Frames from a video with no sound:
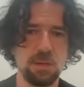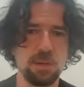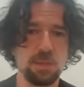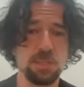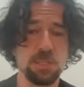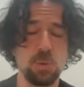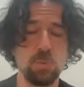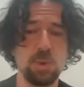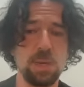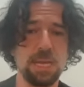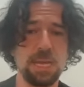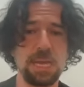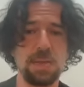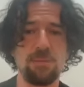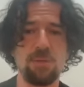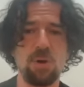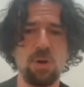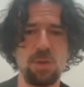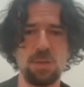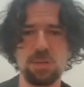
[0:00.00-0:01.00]
So we can
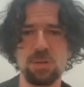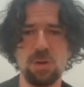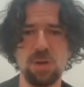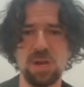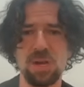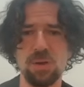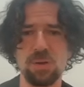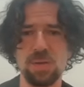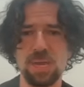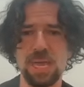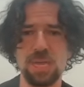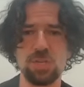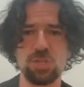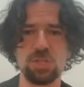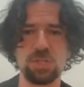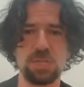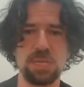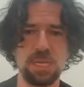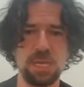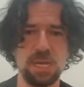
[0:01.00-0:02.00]
avoid the
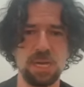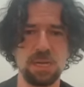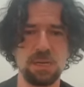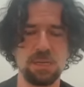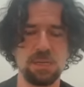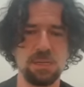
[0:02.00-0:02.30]
allocation here